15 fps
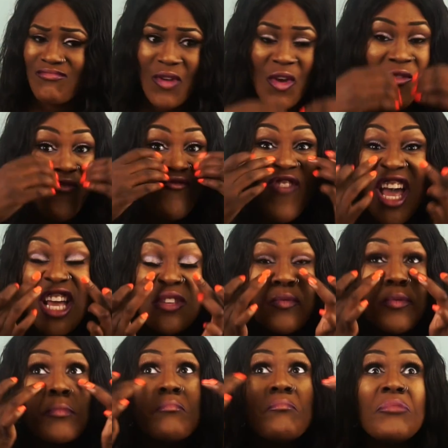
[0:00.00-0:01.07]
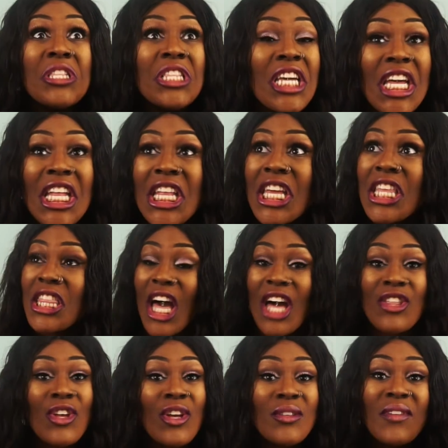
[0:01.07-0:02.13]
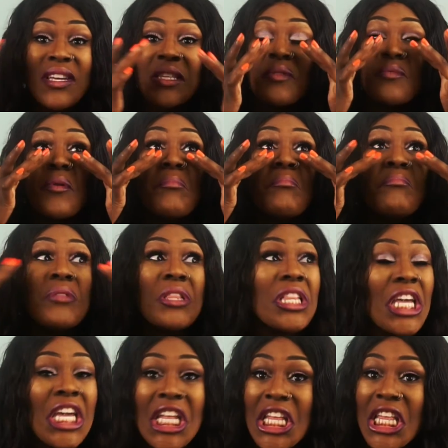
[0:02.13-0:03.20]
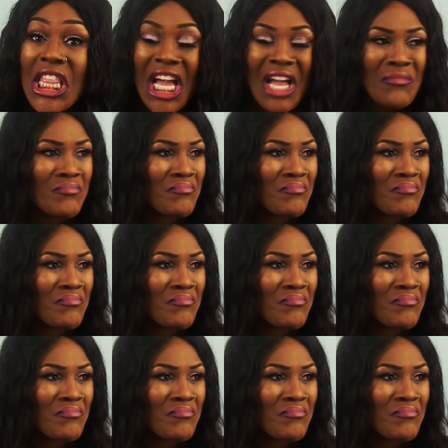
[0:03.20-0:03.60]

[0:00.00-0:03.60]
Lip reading: her face was bleeding, the other girls' faces were bleeding, like